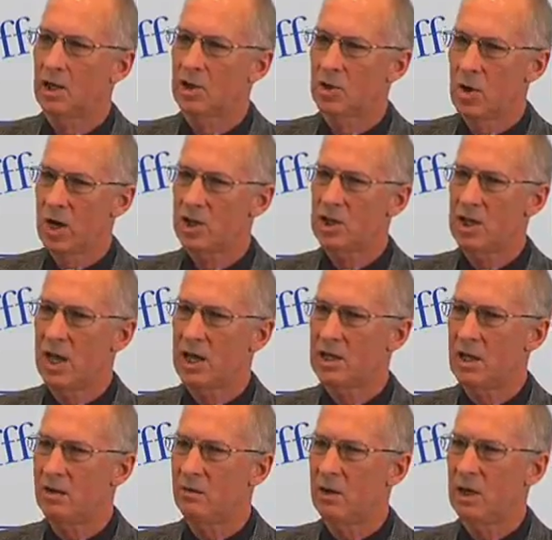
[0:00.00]
Construction
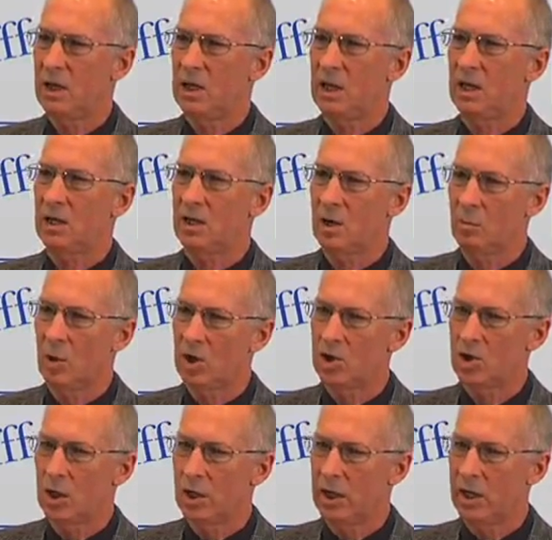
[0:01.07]
activity in
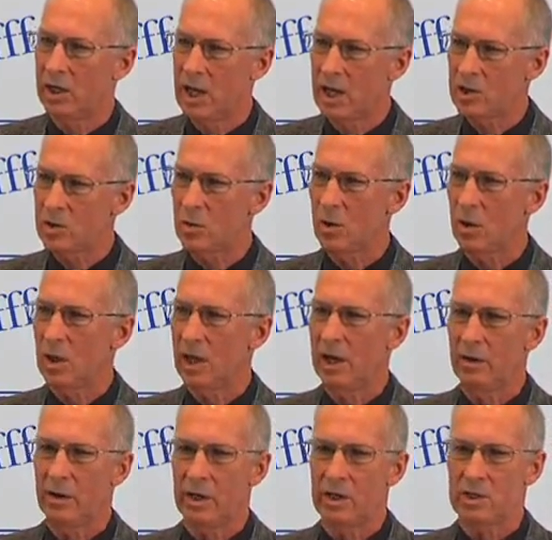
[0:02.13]
commercial and industrial
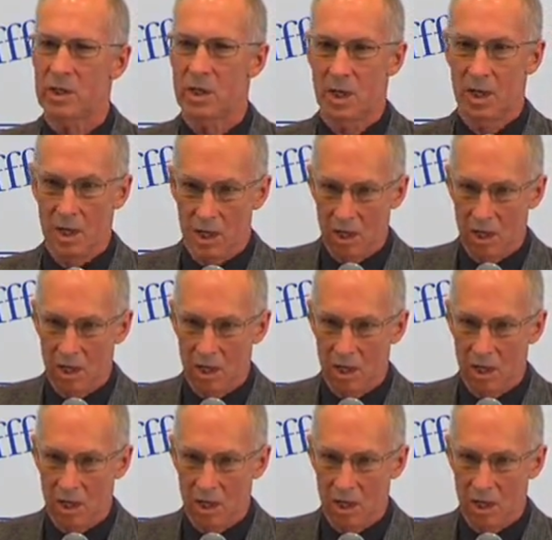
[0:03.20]
areas